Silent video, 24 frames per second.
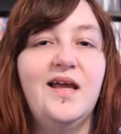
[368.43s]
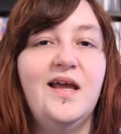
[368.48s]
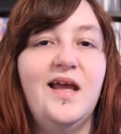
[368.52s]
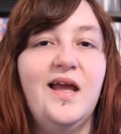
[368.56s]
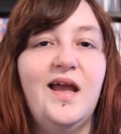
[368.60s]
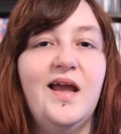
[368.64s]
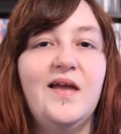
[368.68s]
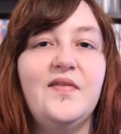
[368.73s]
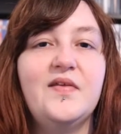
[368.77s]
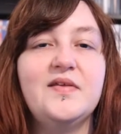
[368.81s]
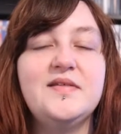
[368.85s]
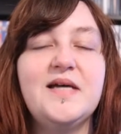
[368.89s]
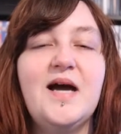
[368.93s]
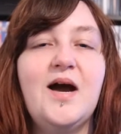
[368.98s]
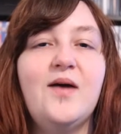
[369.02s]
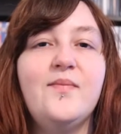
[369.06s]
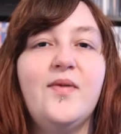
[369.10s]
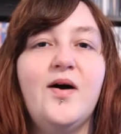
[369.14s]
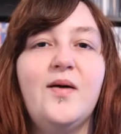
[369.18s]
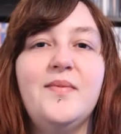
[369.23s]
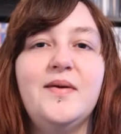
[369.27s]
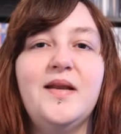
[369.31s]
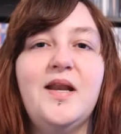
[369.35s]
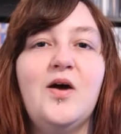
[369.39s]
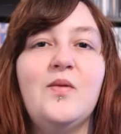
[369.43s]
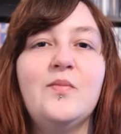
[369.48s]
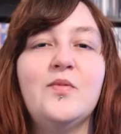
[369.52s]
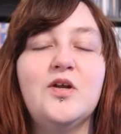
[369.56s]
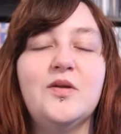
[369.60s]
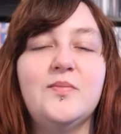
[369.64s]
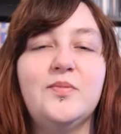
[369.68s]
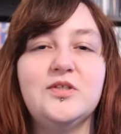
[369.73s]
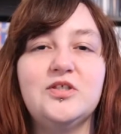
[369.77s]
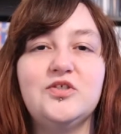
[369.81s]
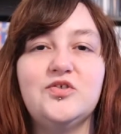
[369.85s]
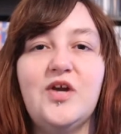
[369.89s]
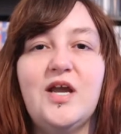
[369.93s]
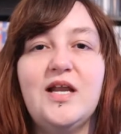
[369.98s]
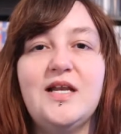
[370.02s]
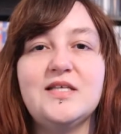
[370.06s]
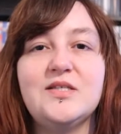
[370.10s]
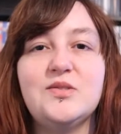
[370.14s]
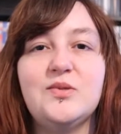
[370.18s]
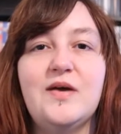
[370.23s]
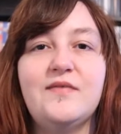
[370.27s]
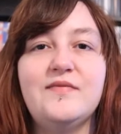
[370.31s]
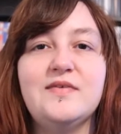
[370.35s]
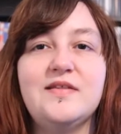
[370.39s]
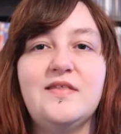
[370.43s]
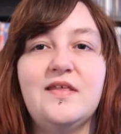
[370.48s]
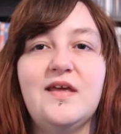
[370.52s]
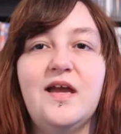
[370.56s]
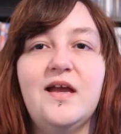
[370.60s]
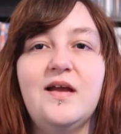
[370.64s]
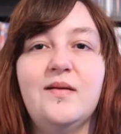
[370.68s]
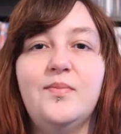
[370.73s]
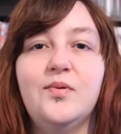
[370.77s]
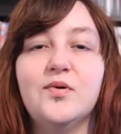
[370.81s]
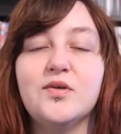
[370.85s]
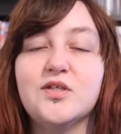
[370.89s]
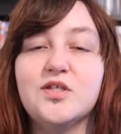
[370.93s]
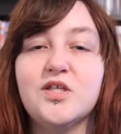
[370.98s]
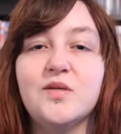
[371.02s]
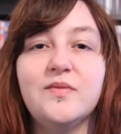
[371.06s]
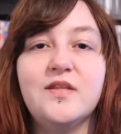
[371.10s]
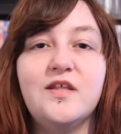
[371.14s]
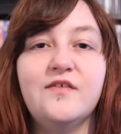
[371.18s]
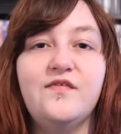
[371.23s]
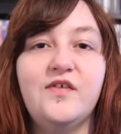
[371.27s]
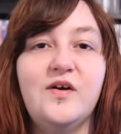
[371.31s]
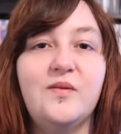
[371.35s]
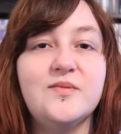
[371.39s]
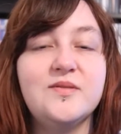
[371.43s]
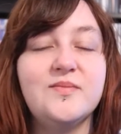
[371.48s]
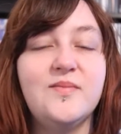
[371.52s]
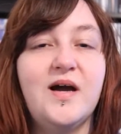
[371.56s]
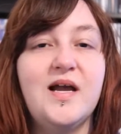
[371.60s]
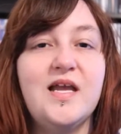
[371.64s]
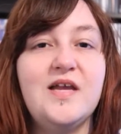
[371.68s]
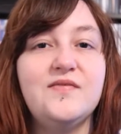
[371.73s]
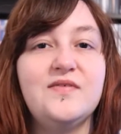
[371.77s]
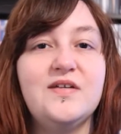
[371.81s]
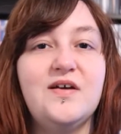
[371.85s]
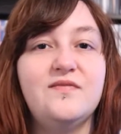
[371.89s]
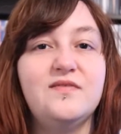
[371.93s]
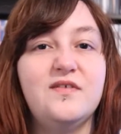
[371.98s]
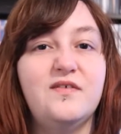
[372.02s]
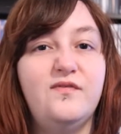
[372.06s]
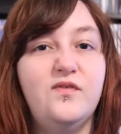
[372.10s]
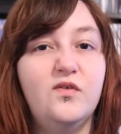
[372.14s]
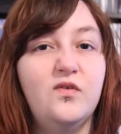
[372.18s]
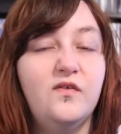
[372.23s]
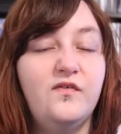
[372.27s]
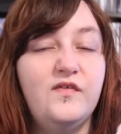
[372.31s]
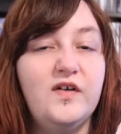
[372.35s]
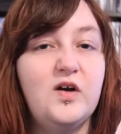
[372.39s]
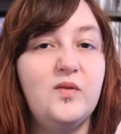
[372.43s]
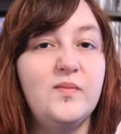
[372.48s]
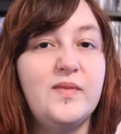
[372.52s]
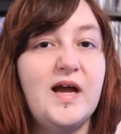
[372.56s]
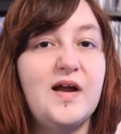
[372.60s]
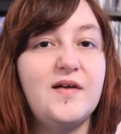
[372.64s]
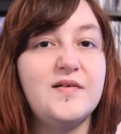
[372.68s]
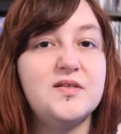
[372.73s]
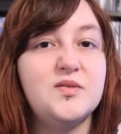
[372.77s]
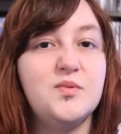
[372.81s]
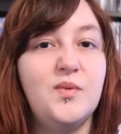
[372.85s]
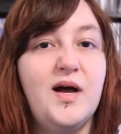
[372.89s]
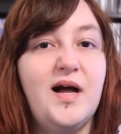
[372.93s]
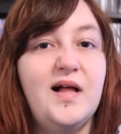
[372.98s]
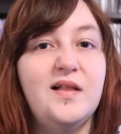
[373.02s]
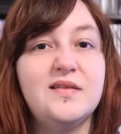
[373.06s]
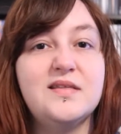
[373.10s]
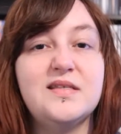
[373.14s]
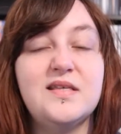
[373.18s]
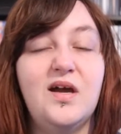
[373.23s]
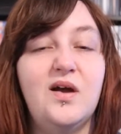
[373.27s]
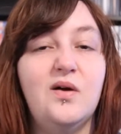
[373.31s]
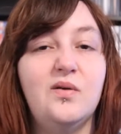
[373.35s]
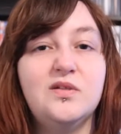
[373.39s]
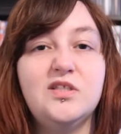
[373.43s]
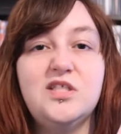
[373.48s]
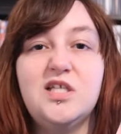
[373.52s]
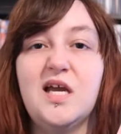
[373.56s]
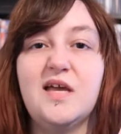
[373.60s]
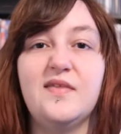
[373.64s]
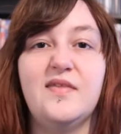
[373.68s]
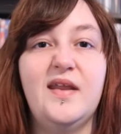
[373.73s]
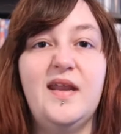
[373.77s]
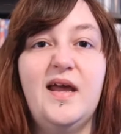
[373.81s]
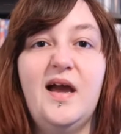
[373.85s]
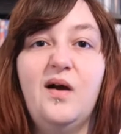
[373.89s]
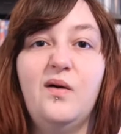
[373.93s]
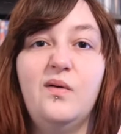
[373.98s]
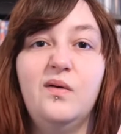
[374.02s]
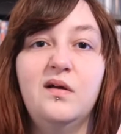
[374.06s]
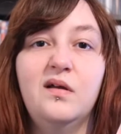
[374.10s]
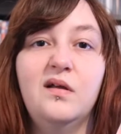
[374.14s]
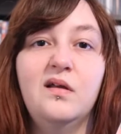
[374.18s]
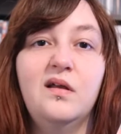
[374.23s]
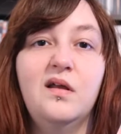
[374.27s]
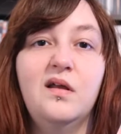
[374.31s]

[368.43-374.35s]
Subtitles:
in the down bar below I'm going to put trailers to everything, but some of the films might even have the full film there as well, so check that out.